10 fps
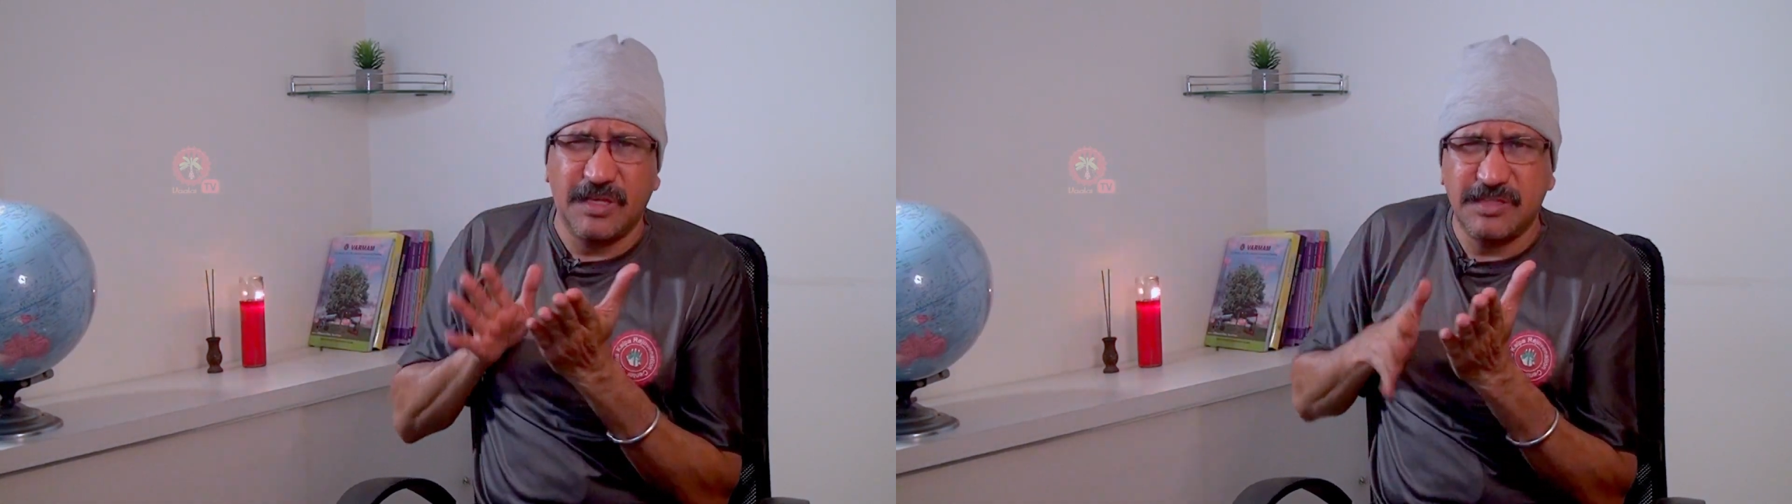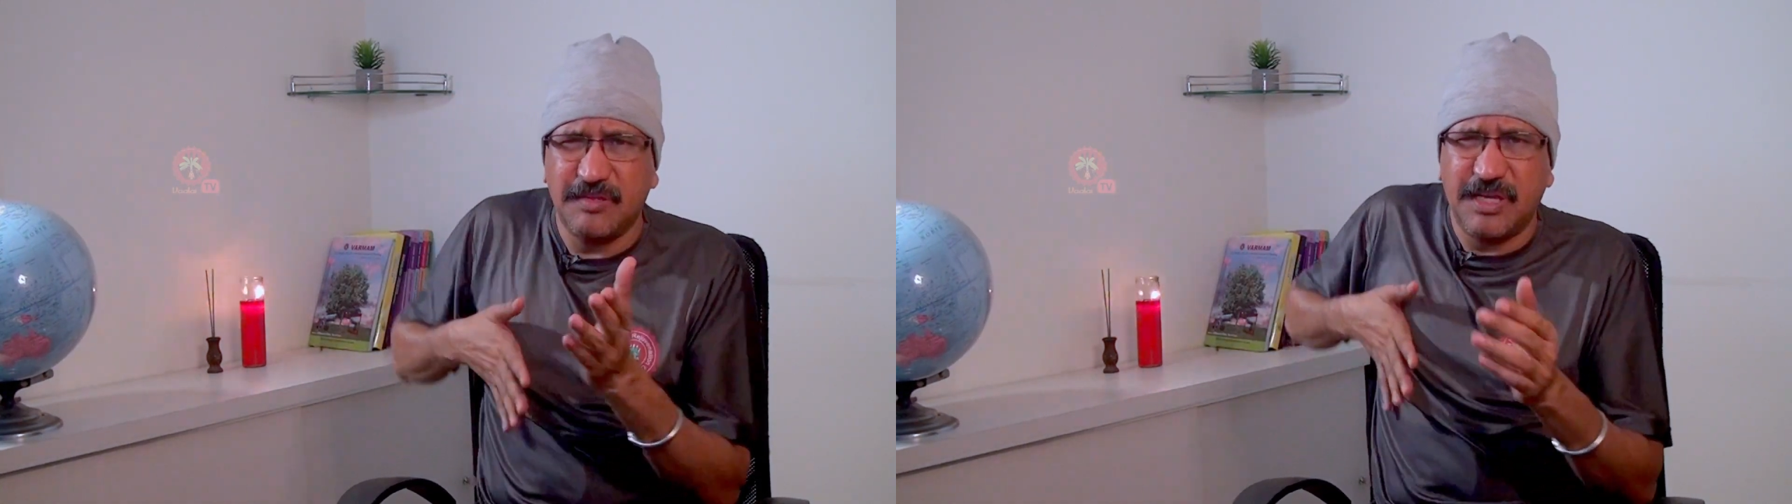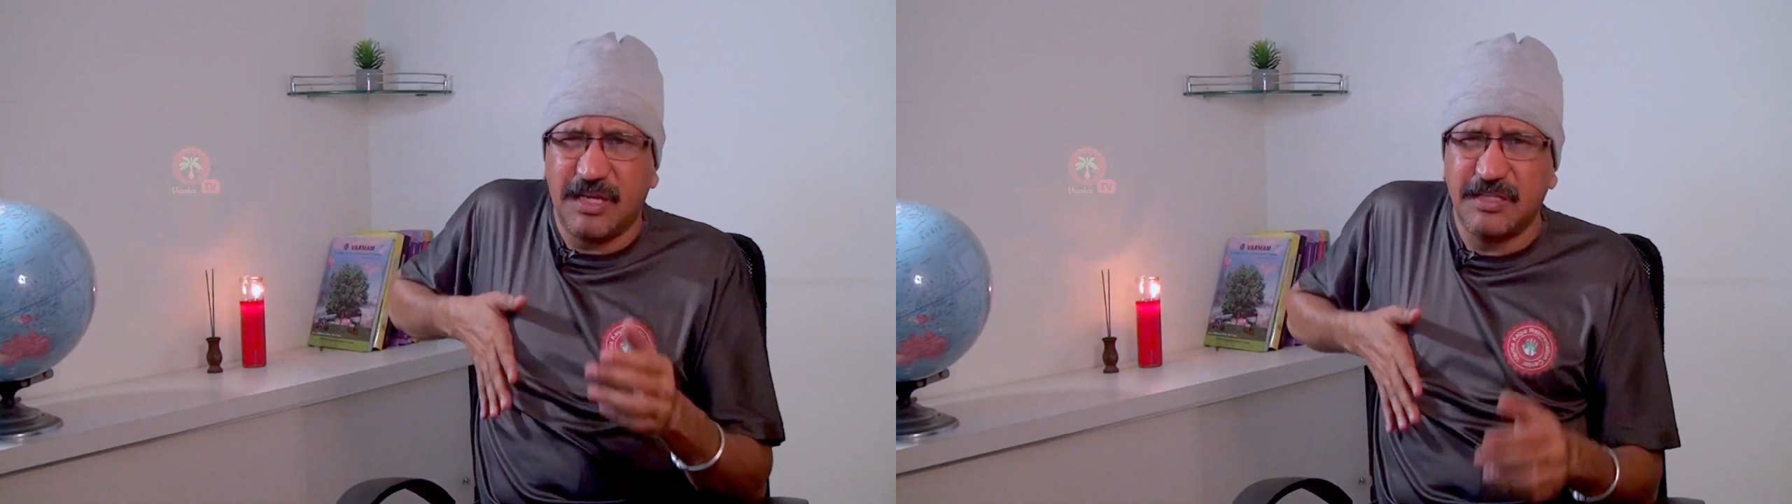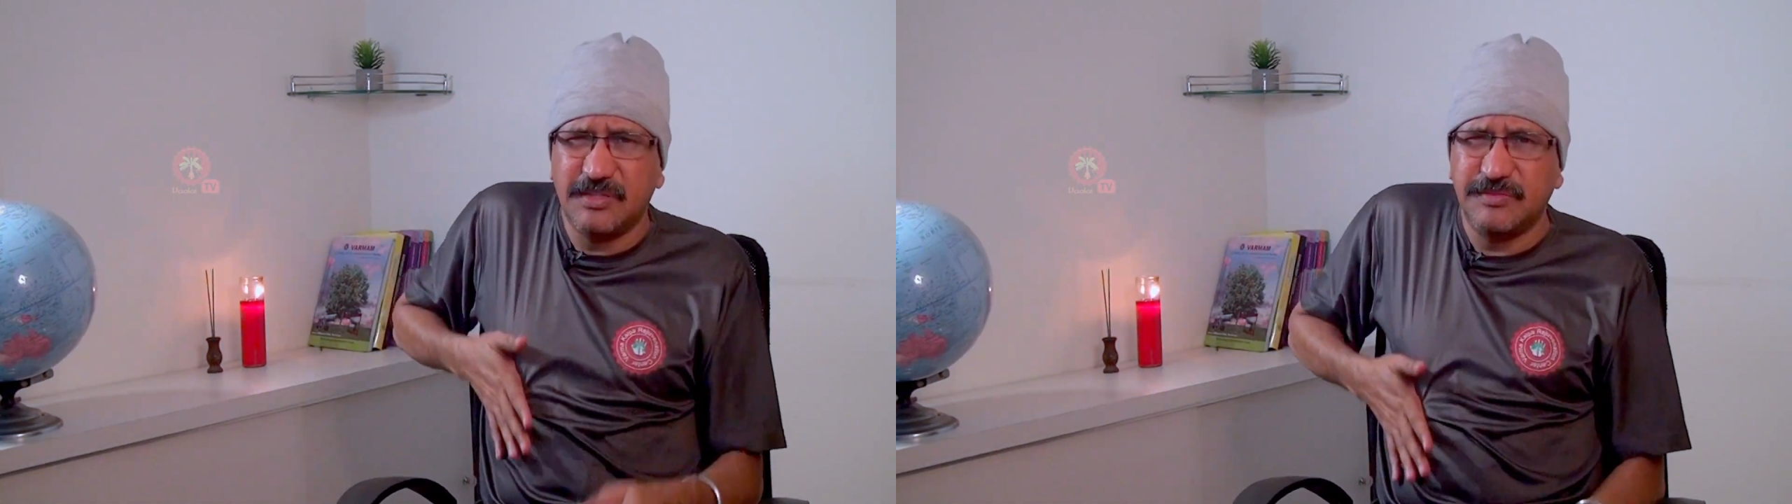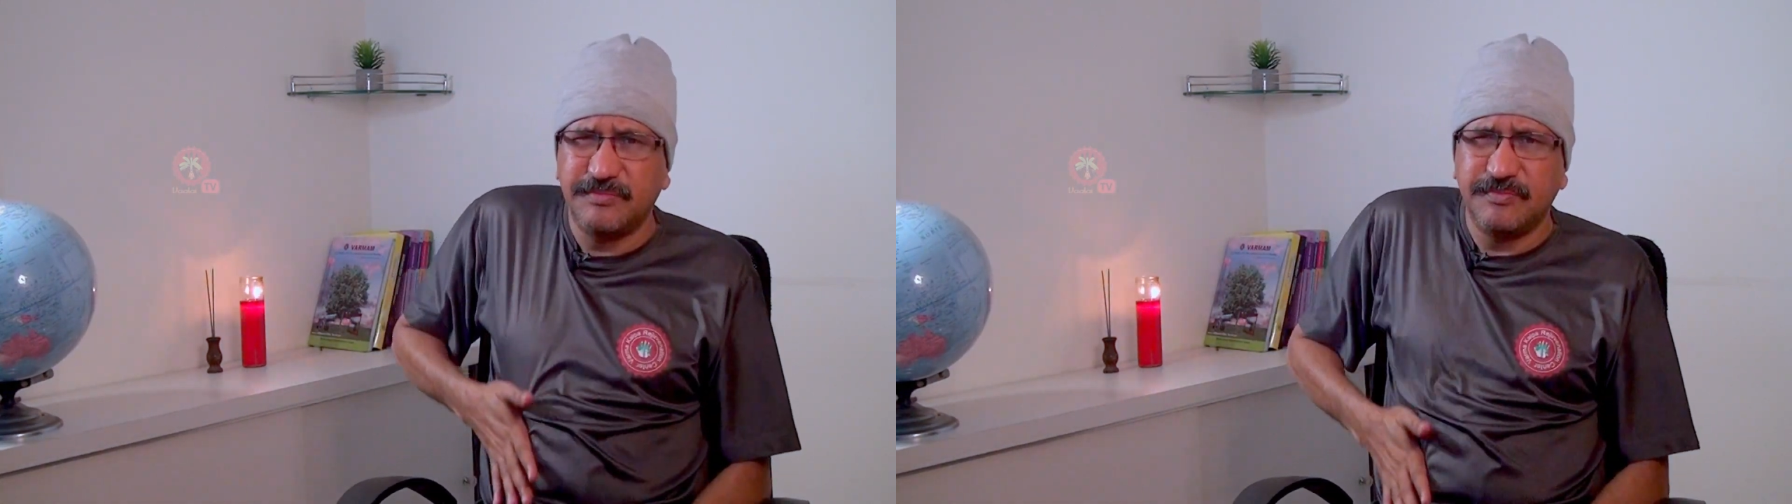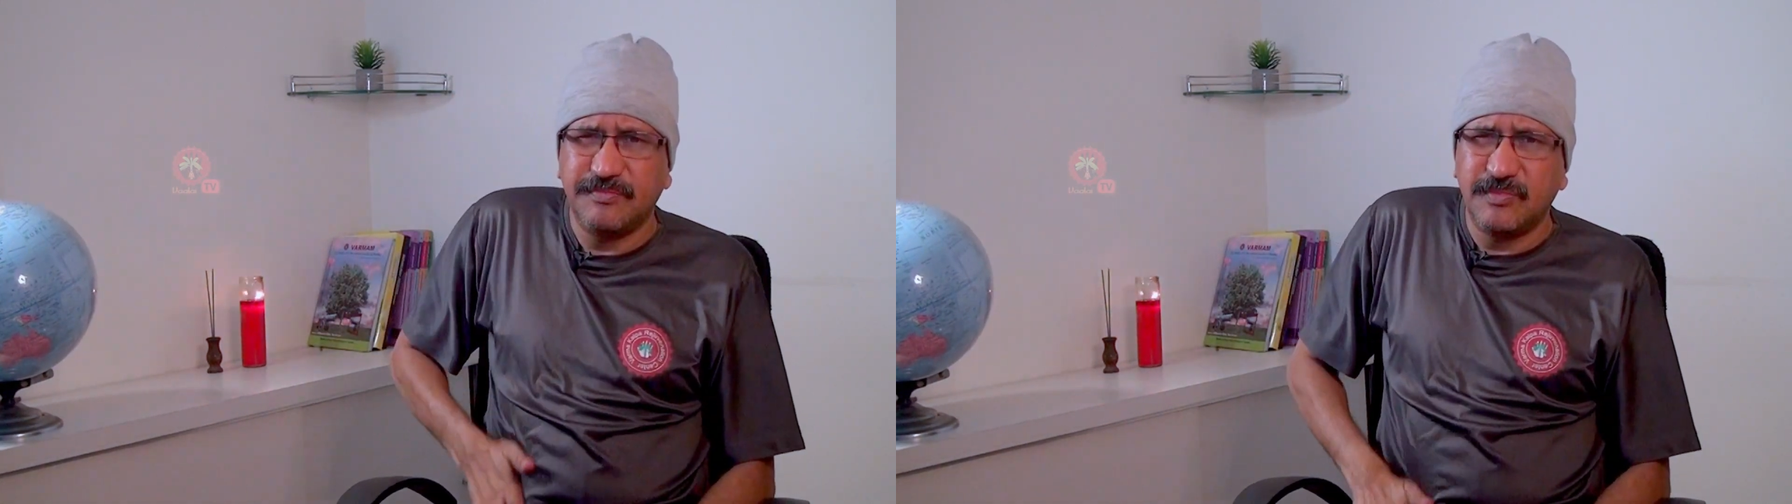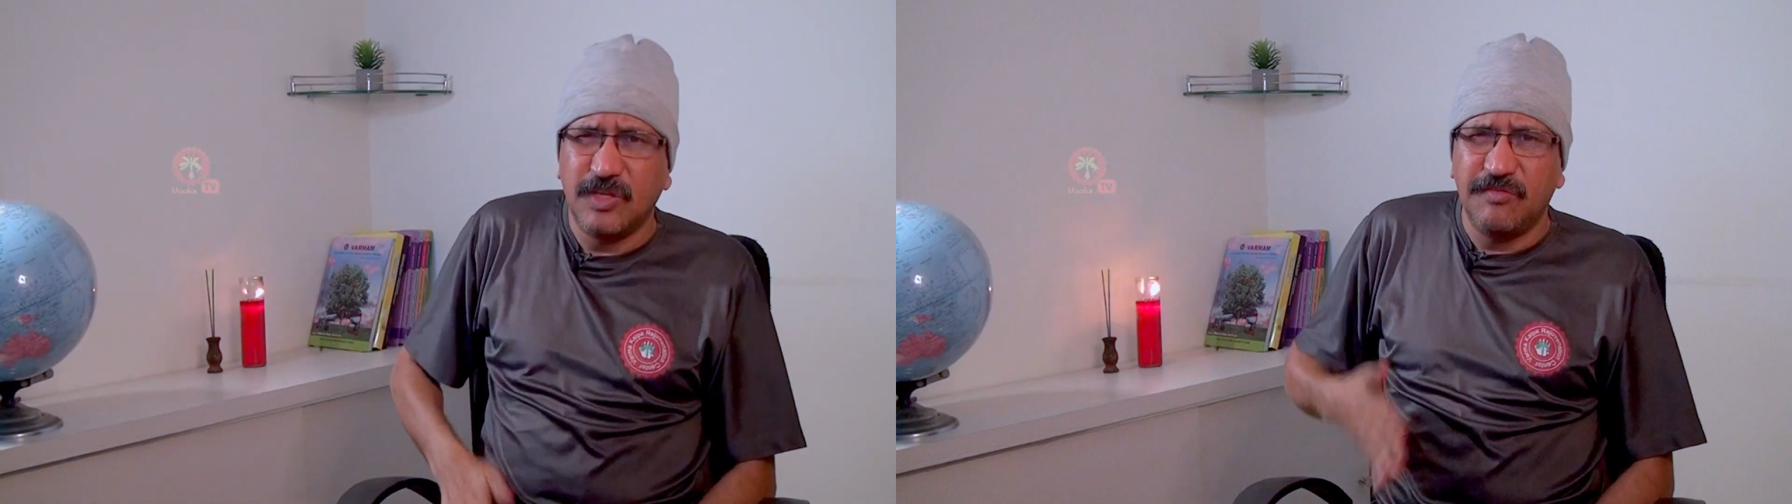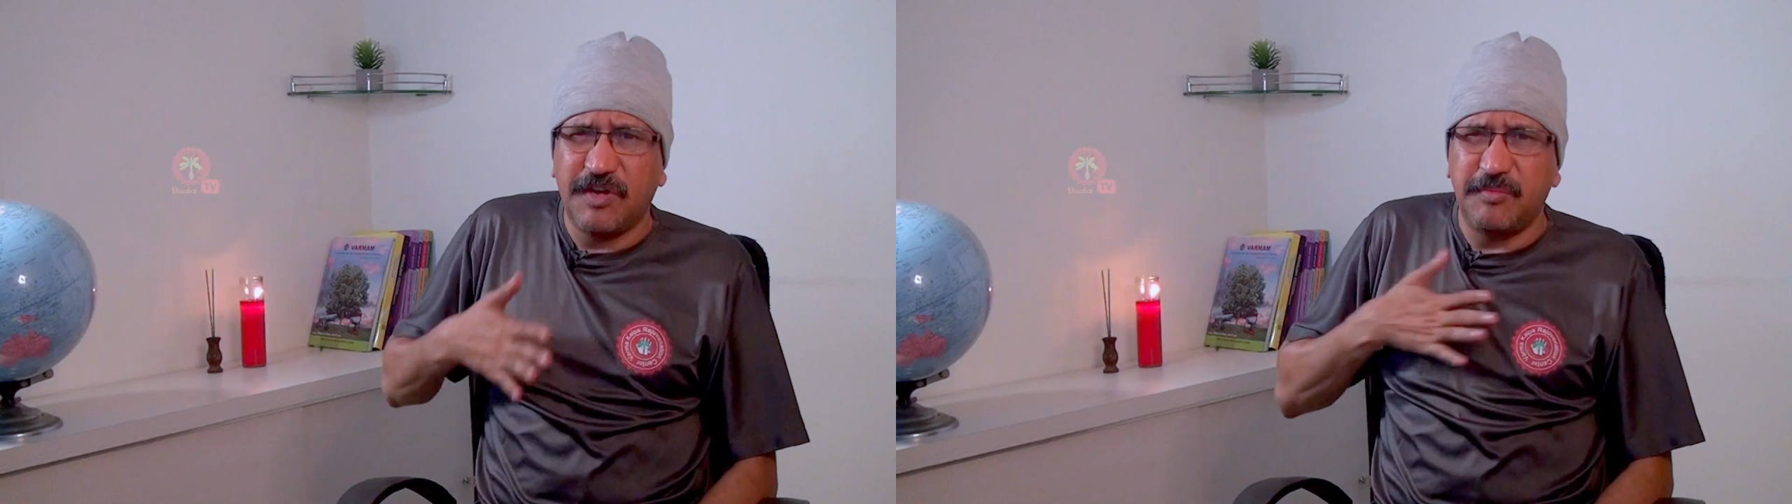Something like that.
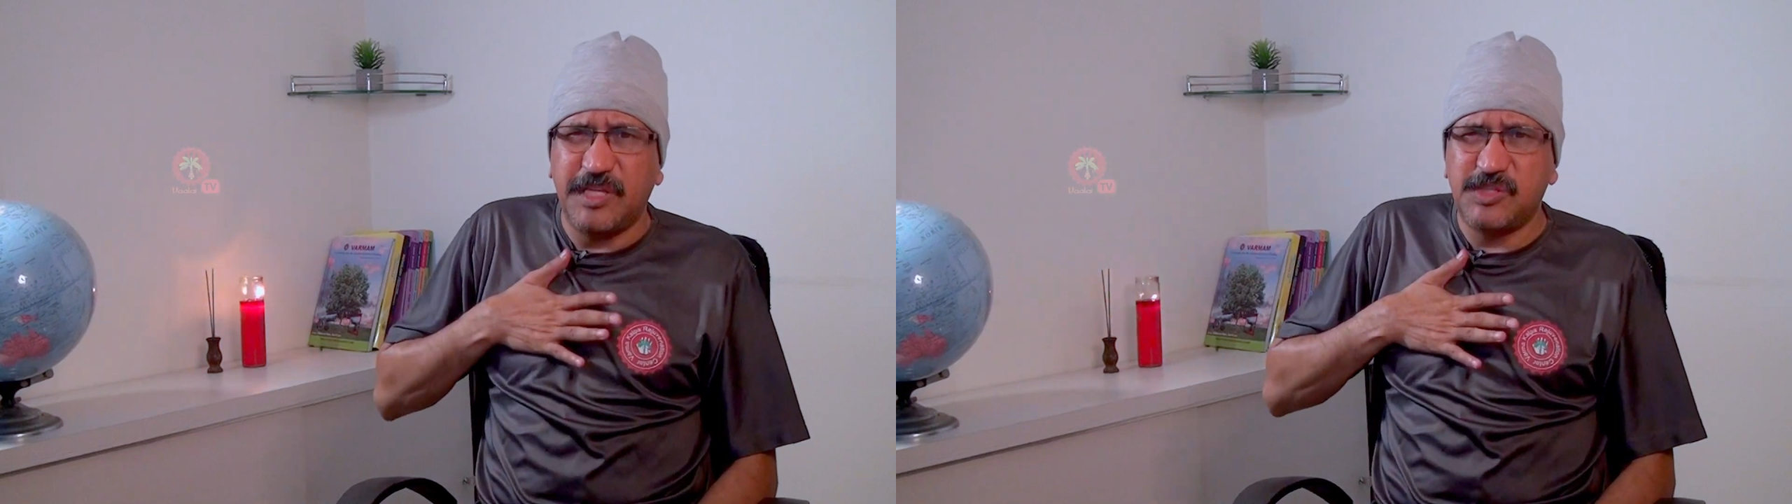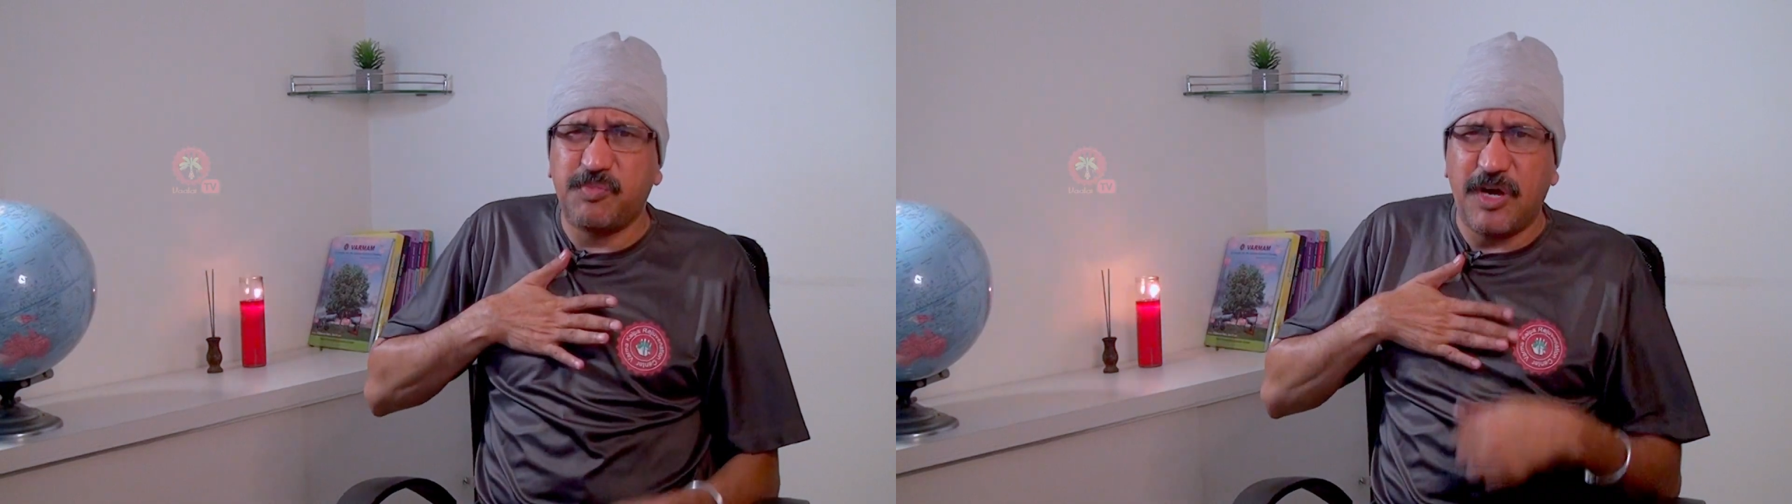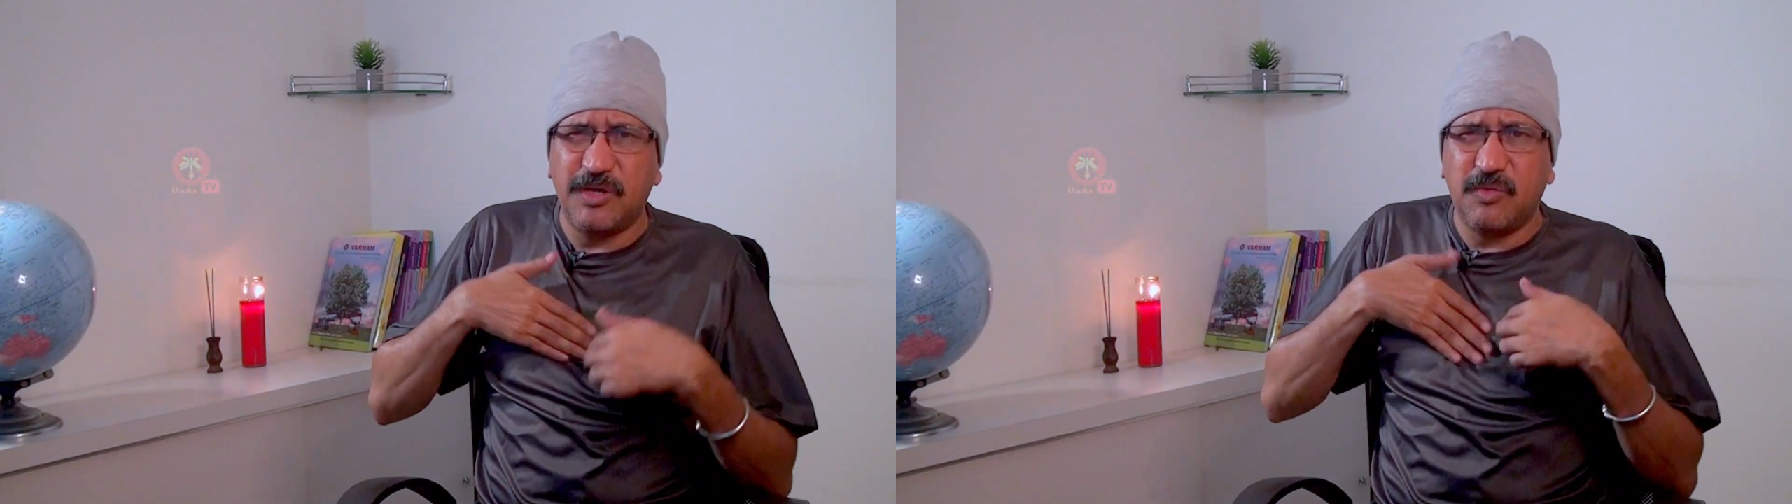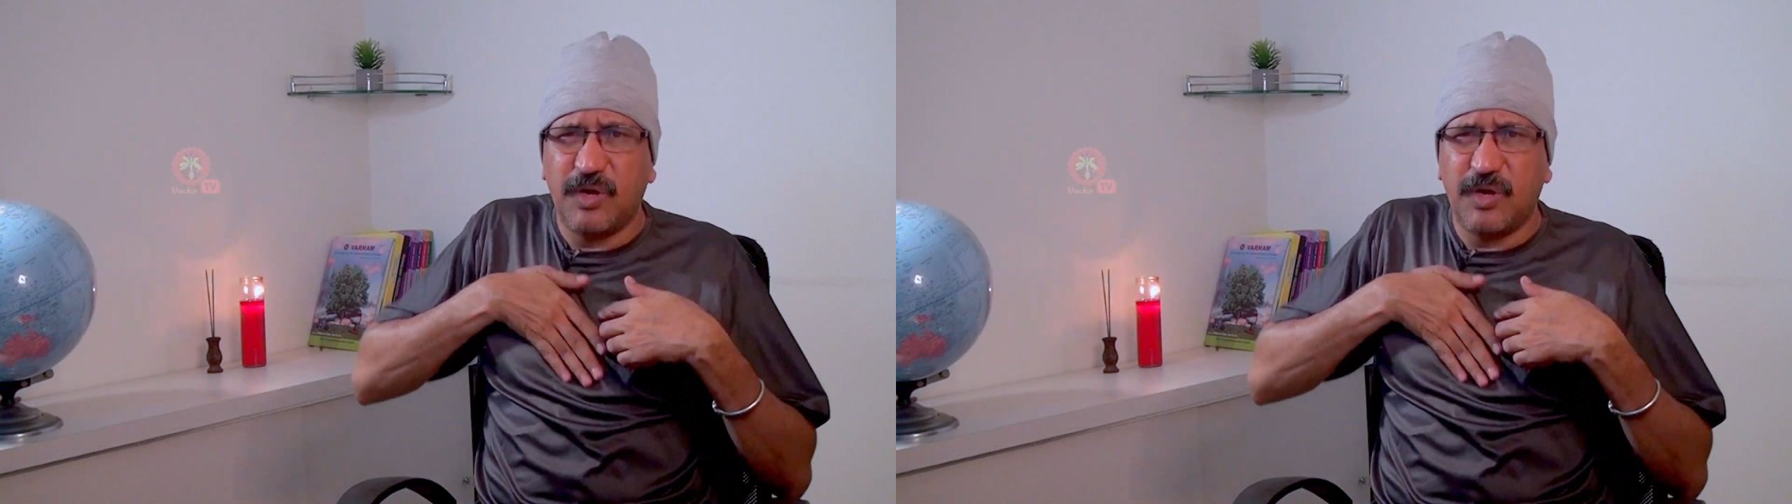From this point,